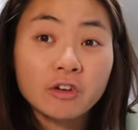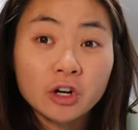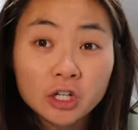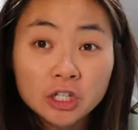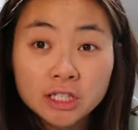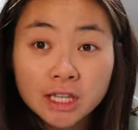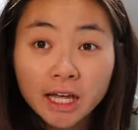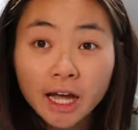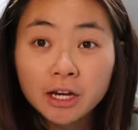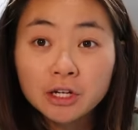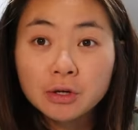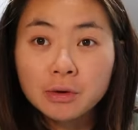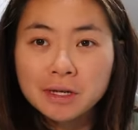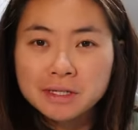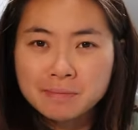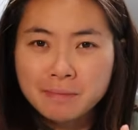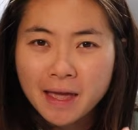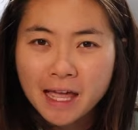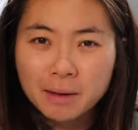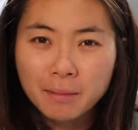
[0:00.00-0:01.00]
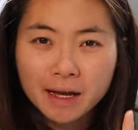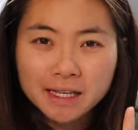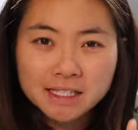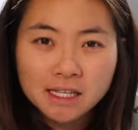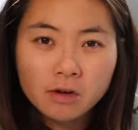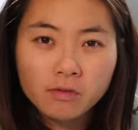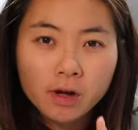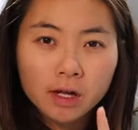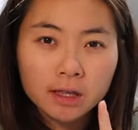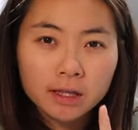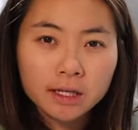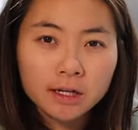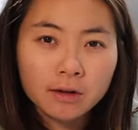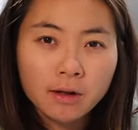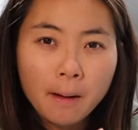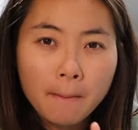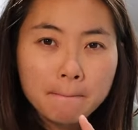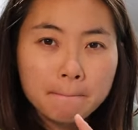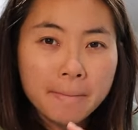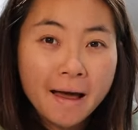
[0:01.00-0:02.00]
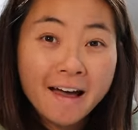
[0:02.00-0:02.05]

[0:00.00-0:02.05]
first thing I do is make myself a little